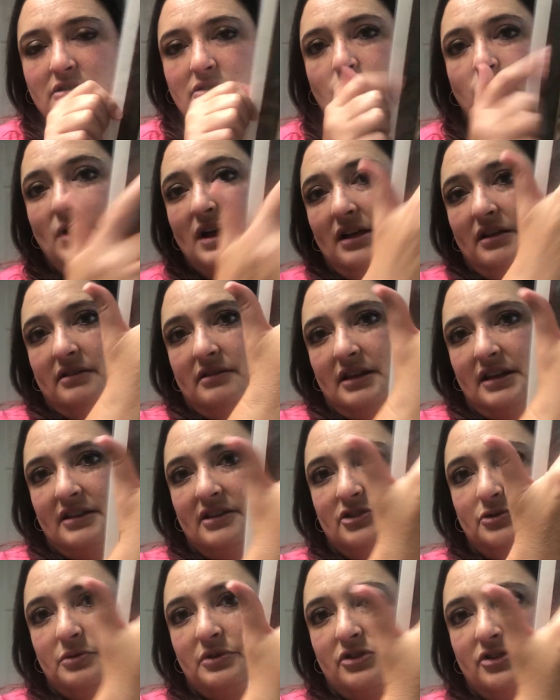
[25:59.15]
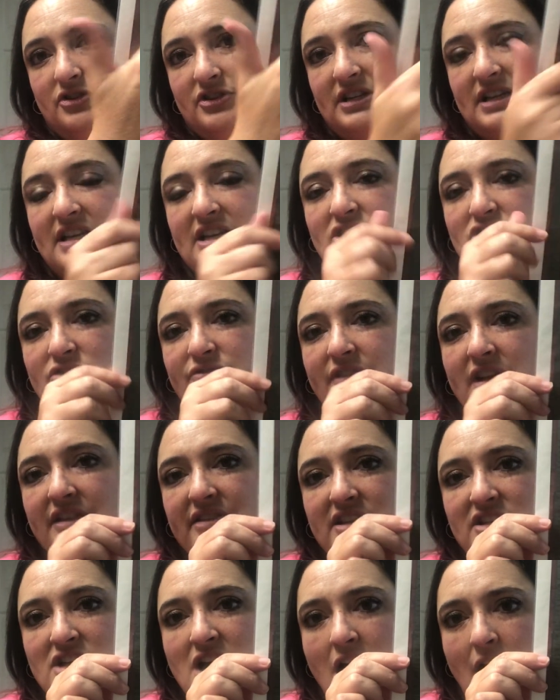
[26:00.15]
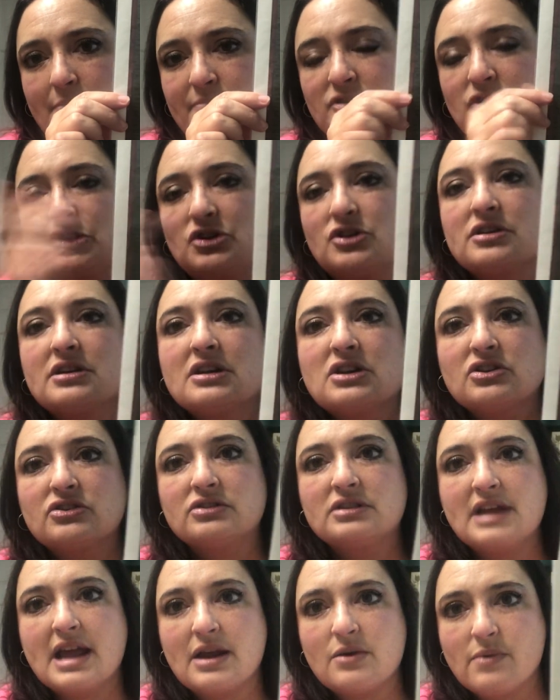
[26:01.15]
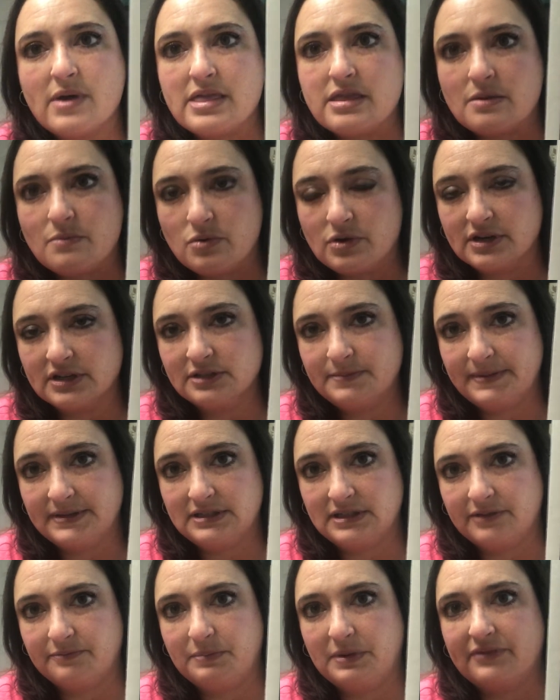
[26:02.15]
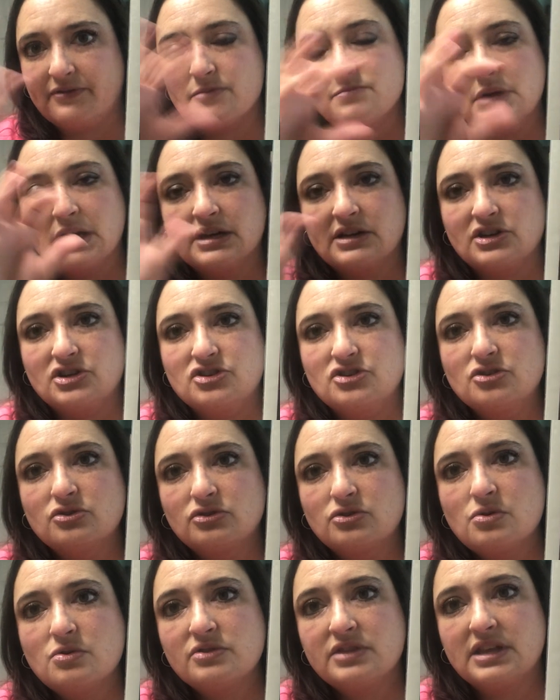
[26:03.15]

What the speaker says: Well, in this one, 15, because you've got the top. So you can understand why they're more expensive. But if I'm not going to use the whole